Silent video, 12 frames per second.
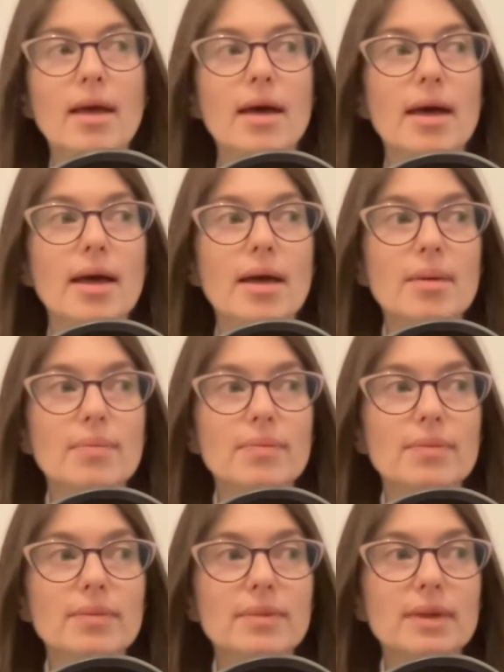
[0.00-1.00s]

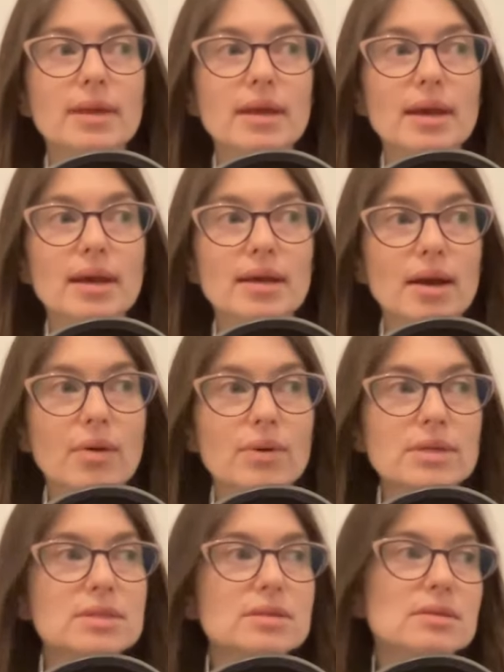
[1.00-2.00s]
Um, and you know,
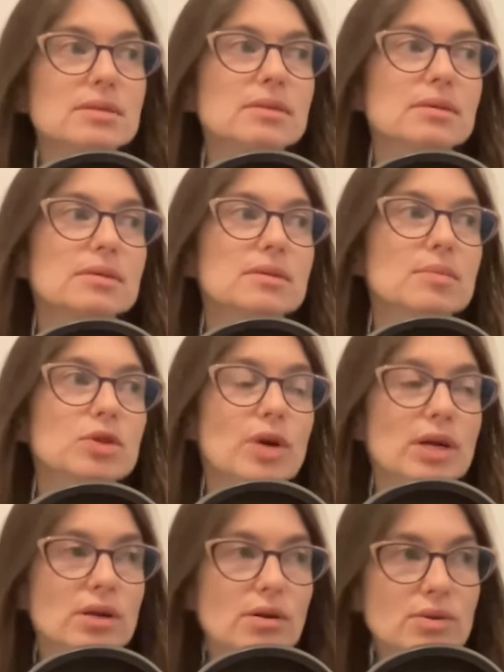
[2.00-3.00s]
as someone
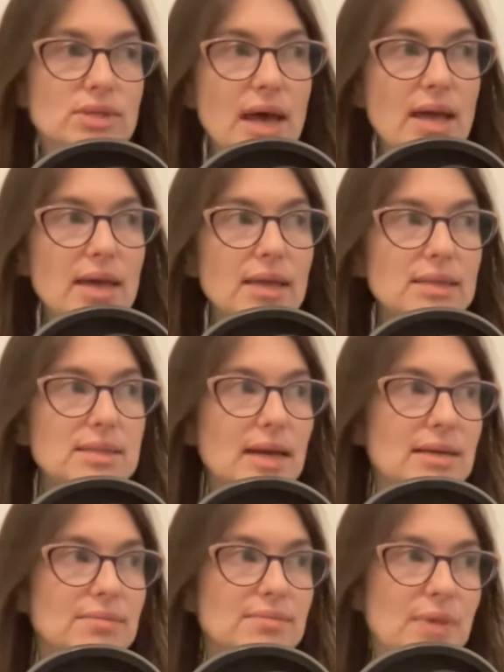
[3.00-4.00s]
trained in neuroscience,
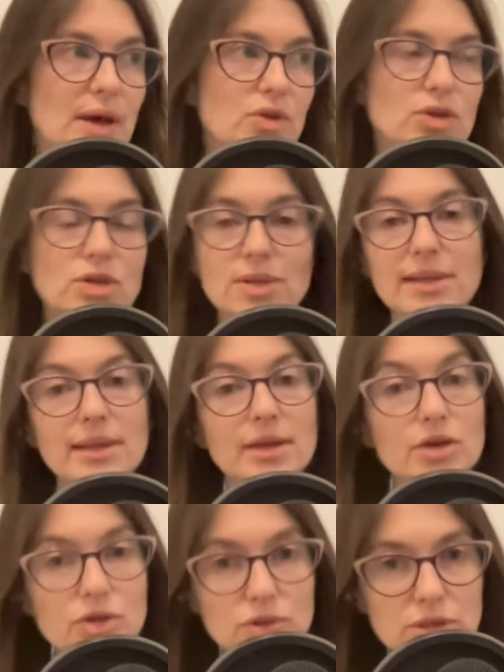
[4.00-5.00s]
I understood the
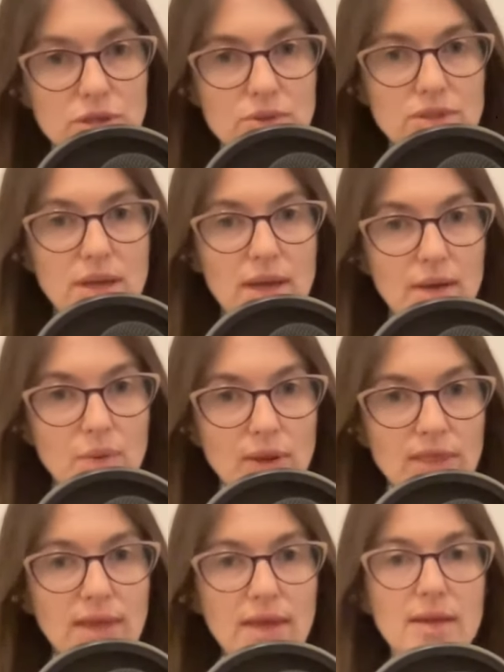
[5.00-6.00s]
literature associated
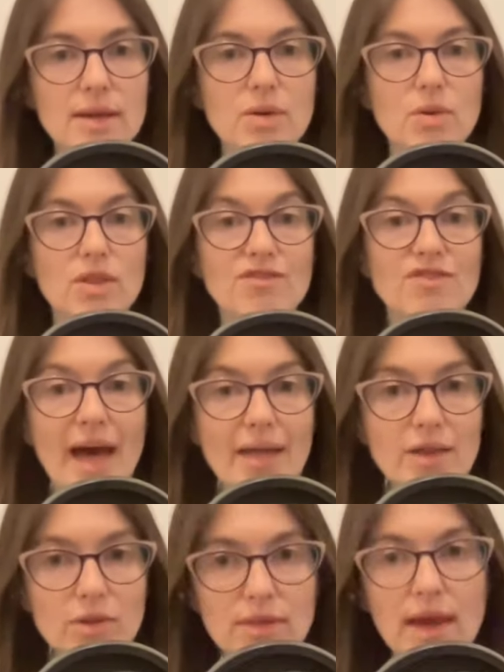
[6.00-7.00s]
with it and the
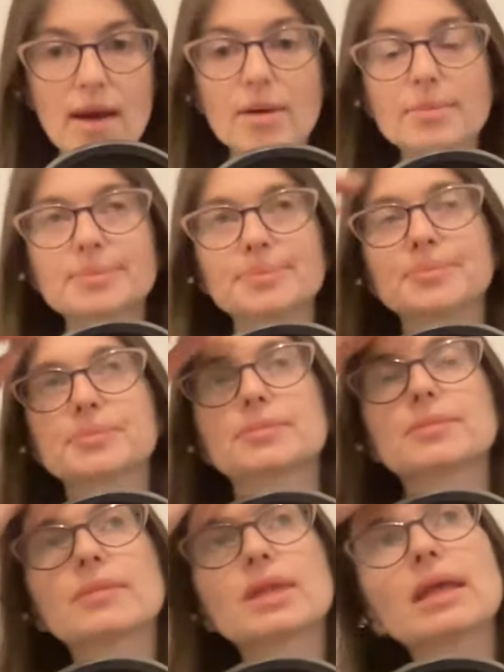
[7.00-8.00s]
value there.
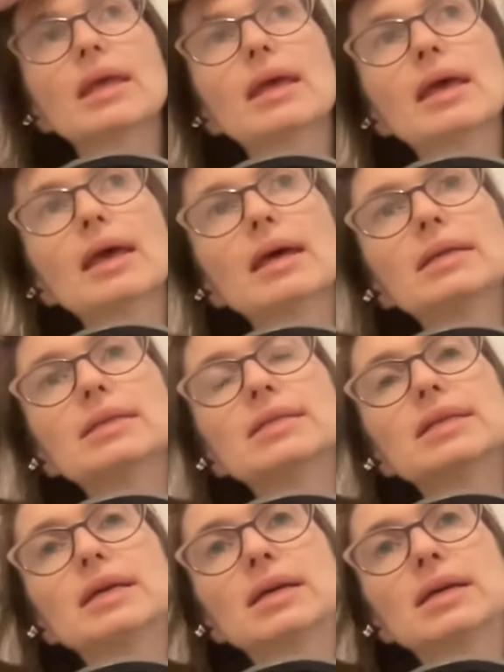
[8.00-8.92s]
And